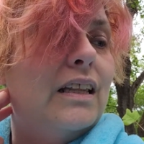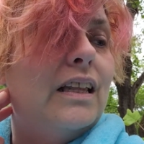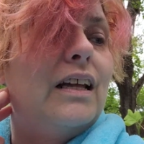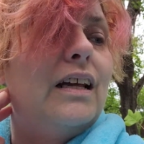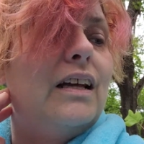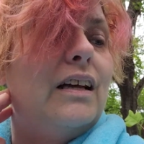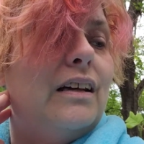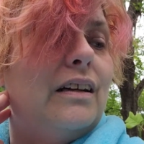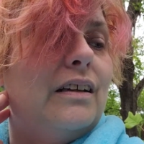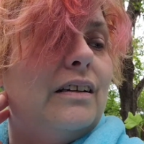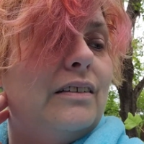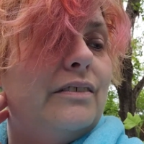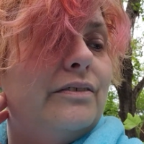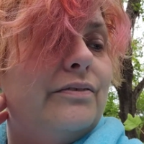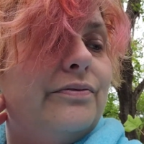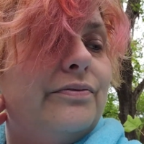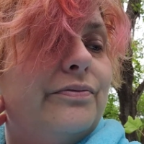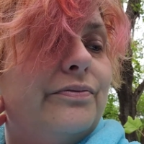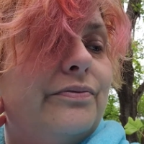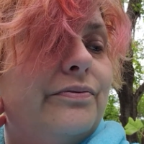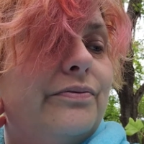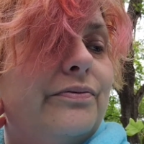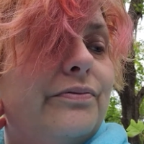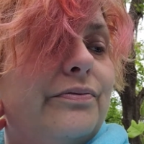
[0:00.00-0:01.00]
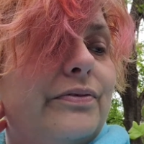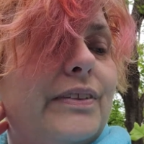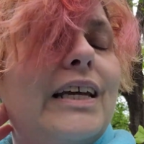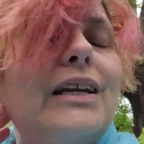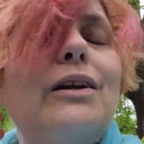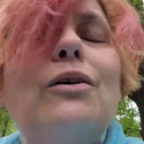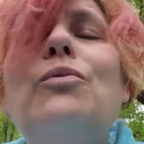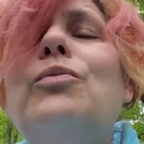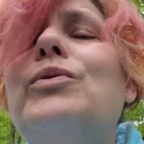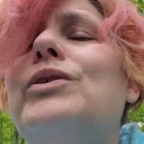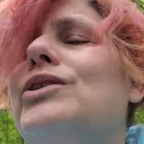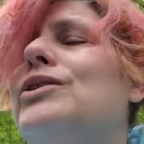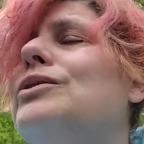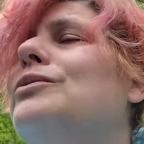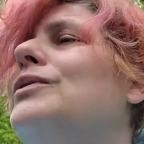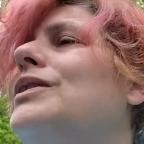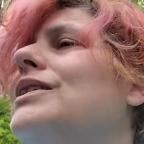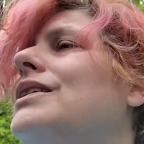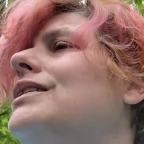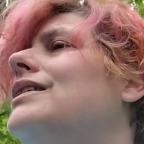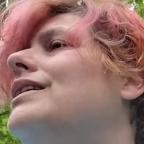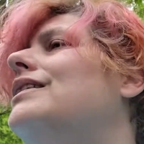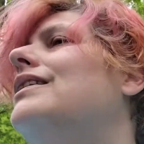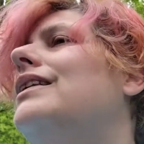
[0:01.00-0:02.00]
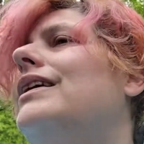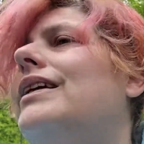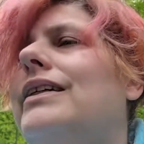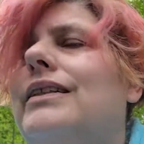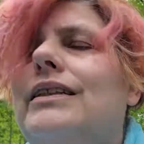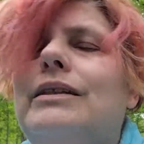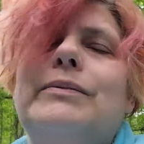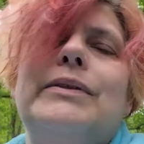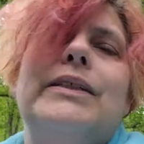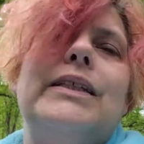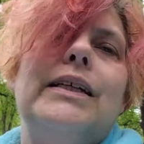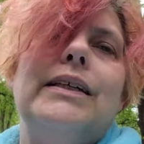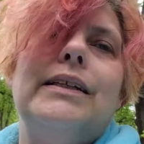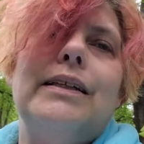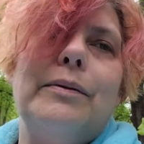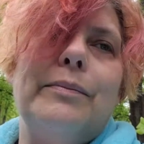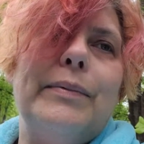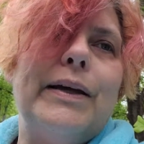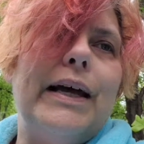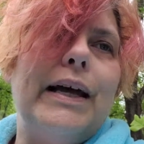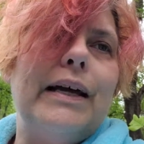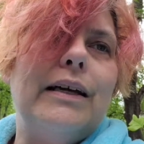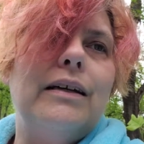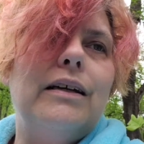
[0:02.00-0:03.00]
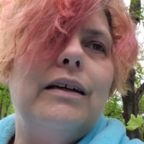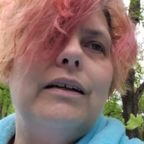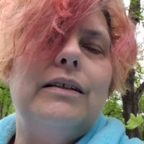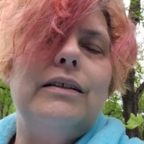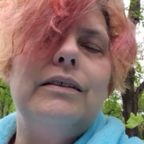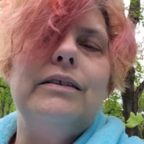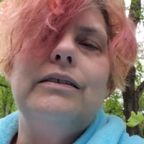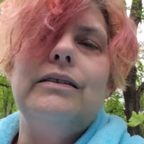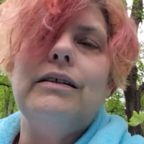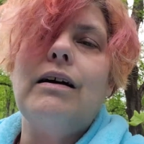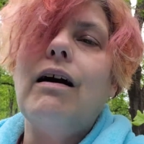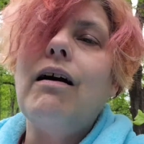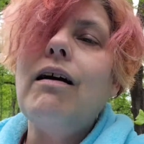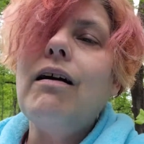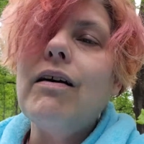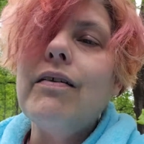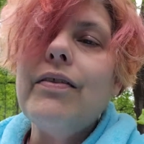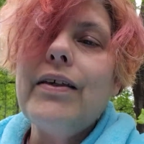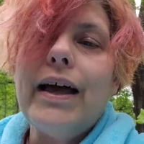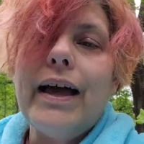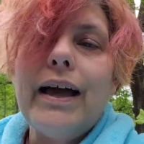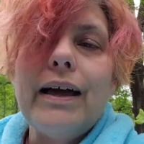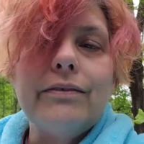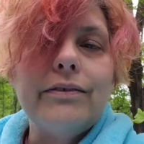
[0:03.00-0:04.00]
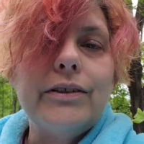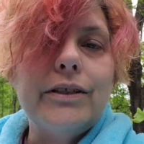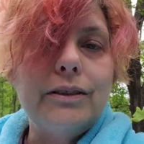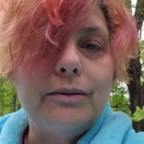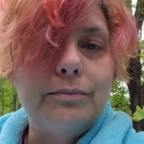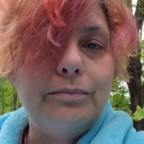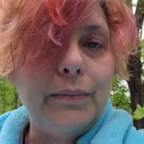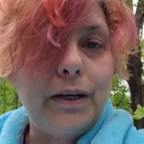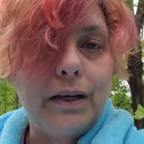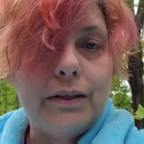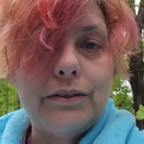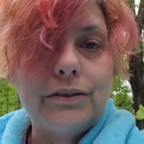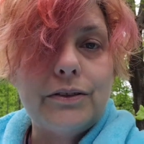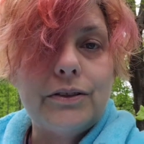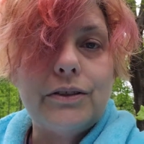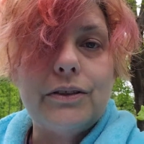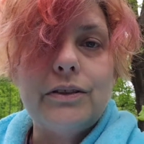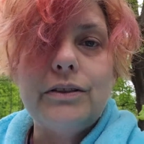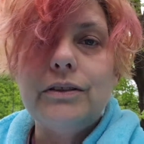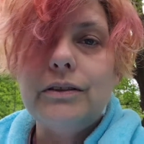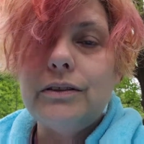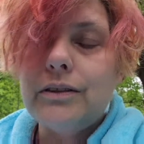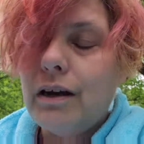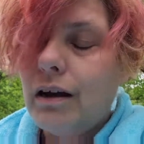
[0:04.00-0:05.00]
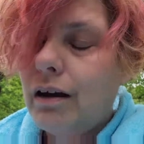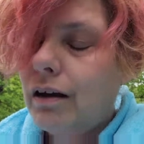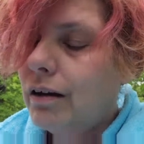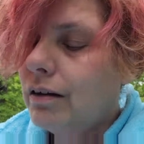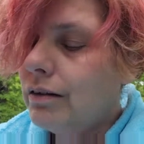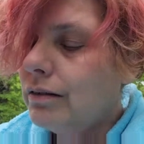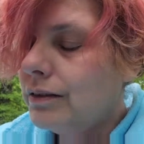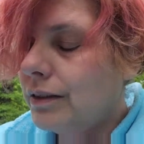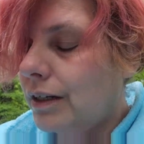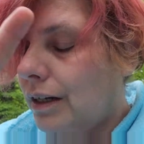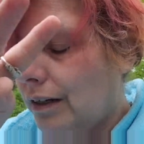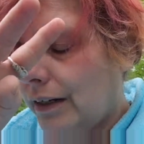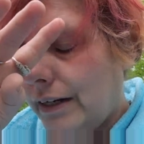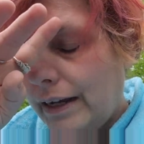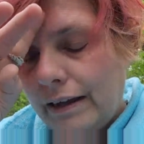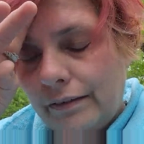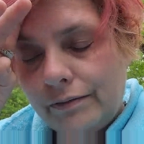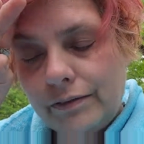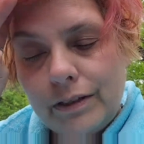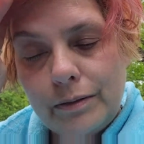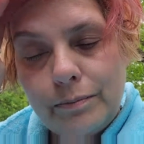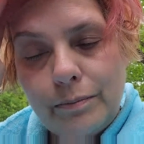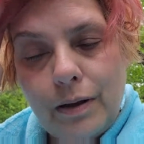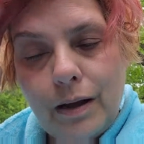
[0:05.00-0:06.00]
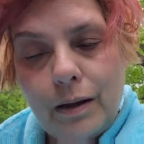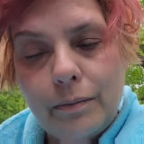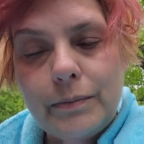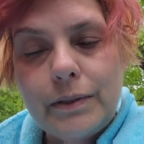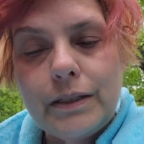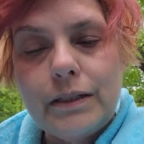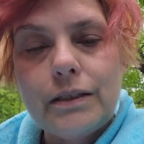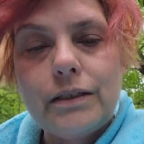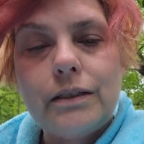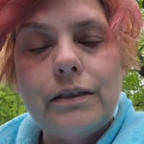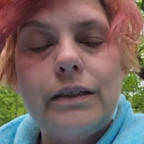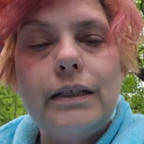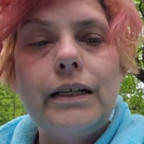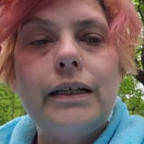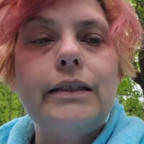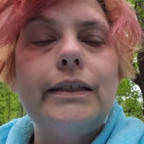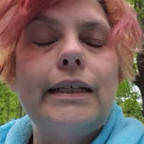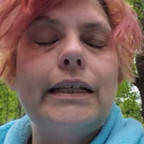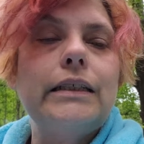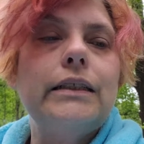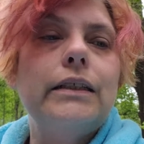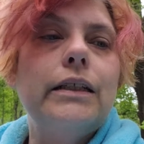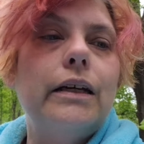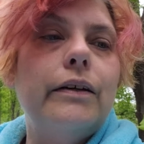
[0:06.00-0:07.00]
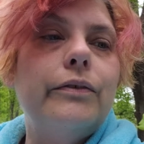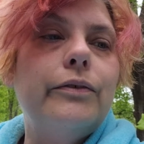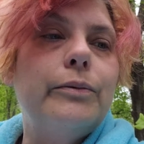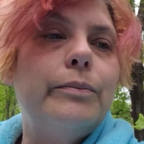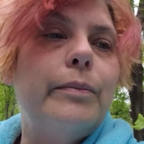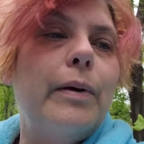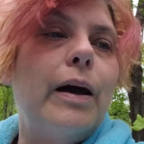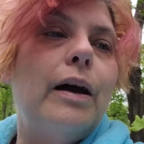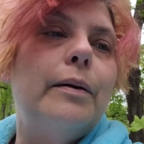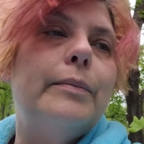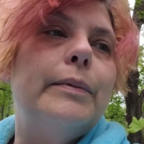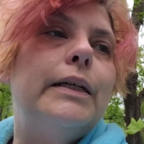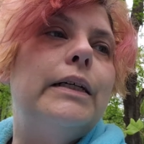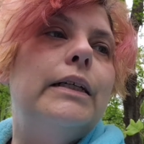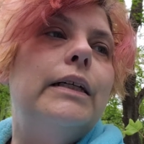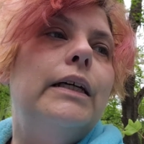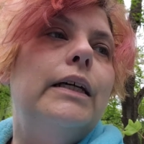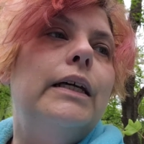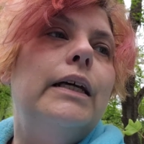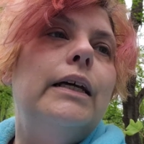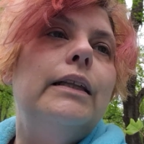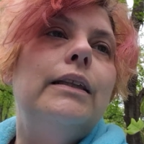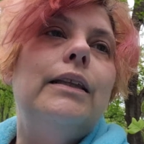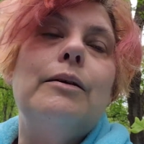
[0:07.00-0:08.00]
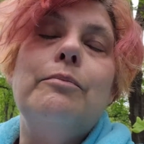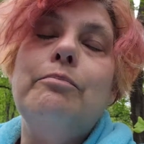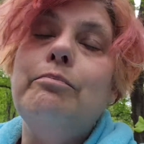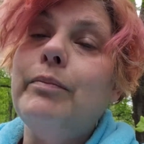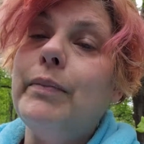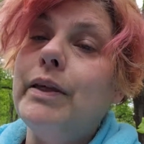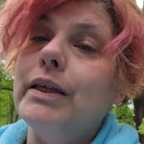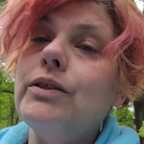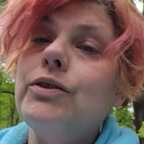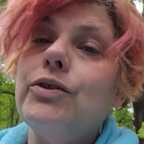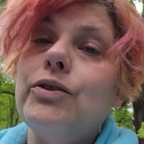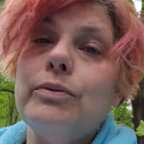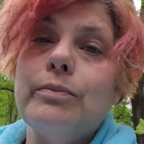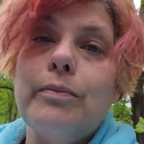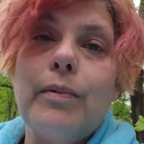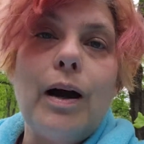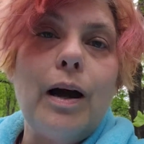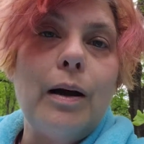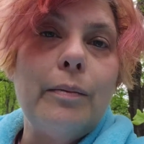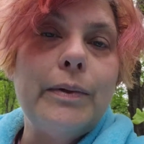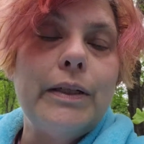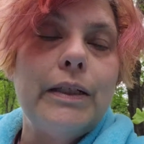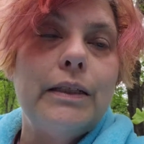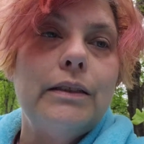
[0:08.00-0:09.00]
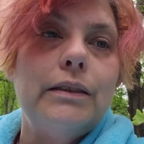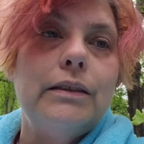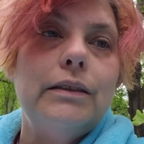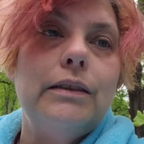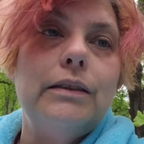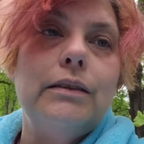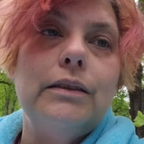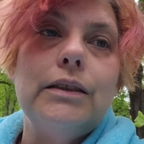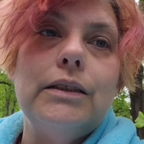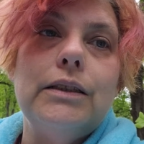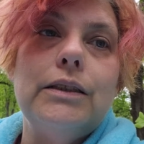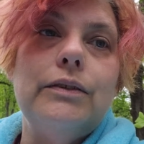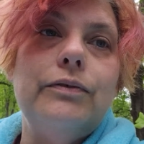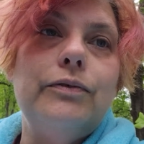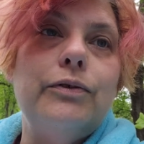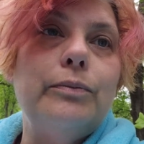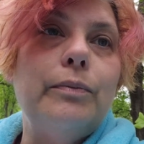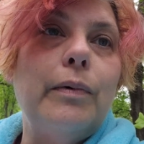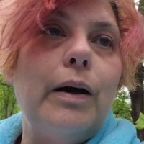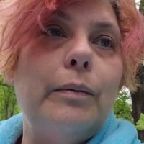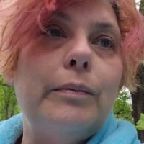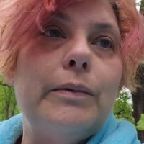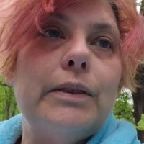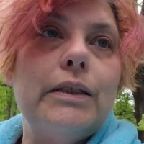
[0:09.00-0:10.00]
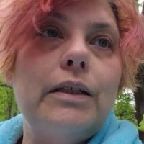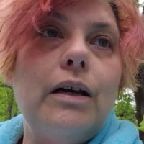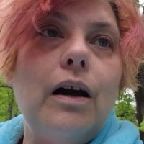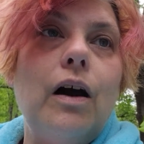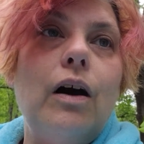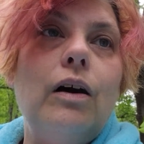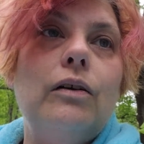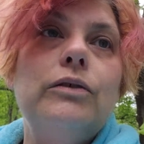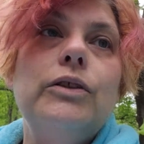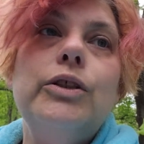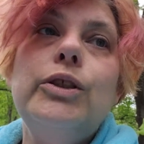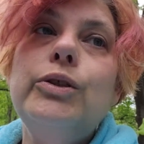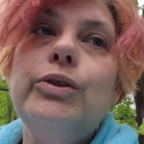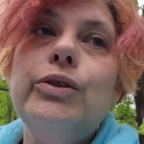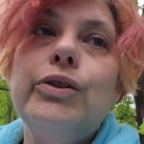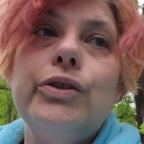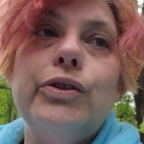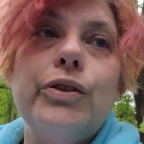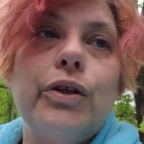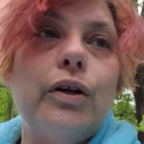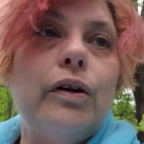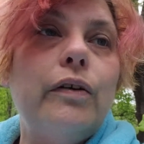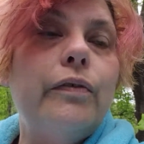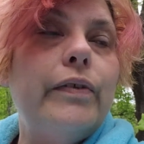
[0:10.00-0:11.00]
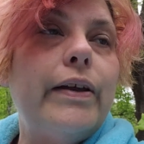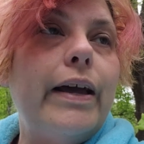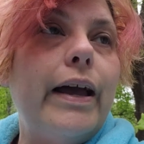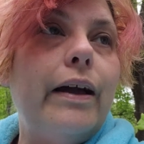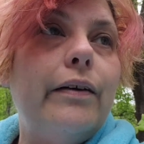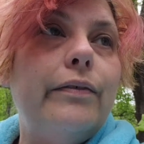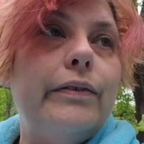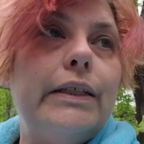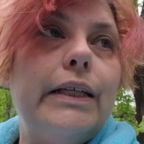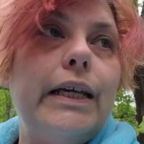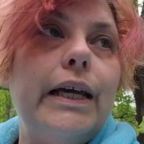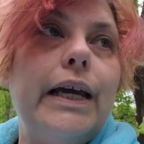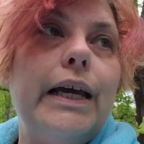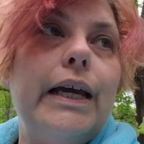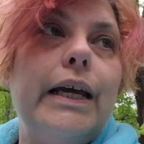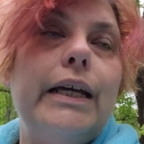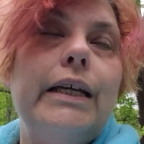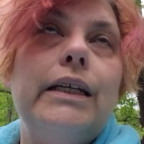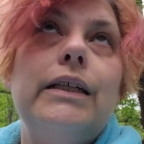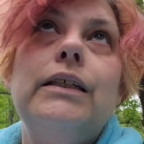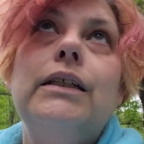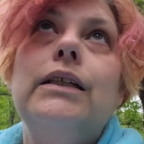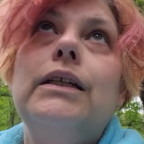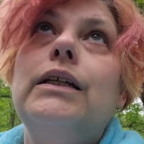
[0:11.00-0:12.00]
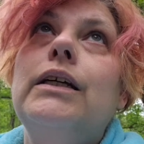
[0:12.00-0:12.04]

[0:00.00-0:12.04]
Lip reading: I don't wish it wasn't a thing. Let me take that back. Y'all that have good mothers, y'all that have good mamas, that love your mama, that miss your mama, if your mama's gone, you deserve to have a day.